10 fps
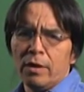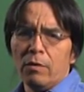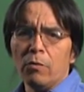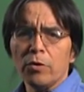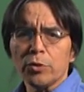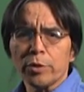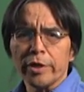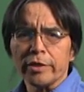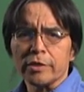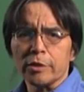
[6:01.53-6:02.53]
or trying
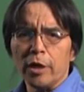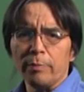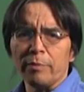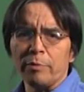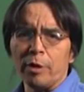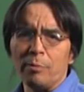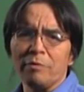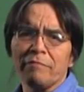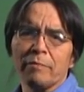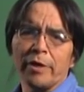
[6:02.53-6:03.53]
to stop a problem
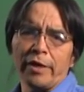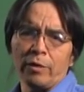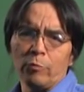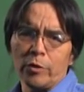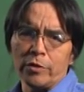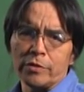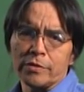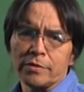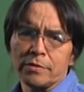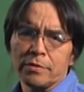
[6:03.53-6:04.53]
from getting worse.
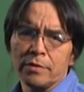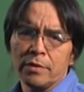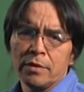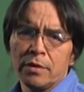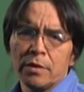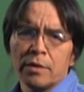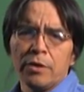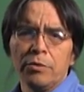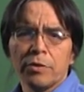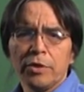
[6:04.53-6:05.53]

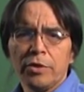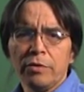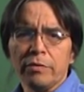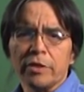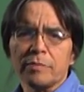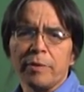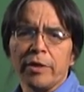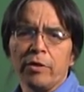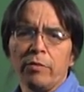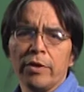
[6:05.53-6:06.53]
You can do this by
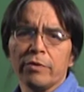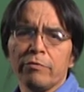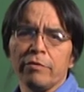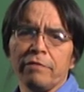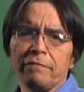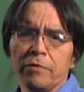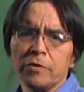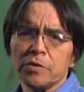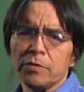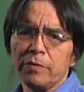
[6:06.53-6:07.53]
going through the
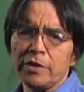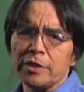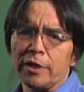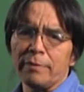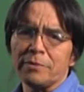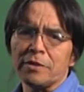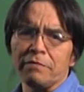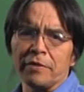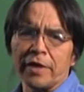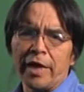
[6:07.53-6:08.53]
first 3 steps of
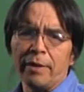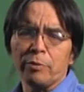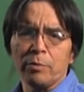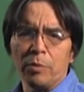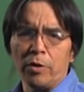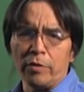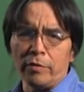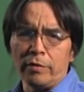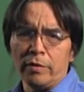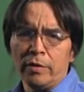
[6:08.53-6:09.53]
the CAPRA
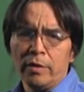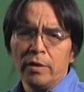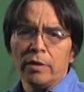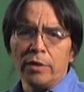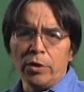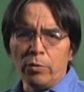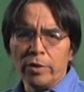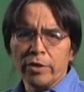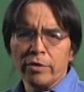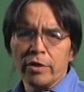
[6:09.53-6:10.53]
model:
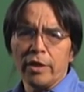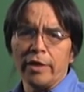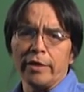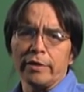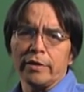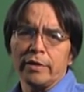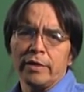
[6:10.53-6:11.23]
knowing your client,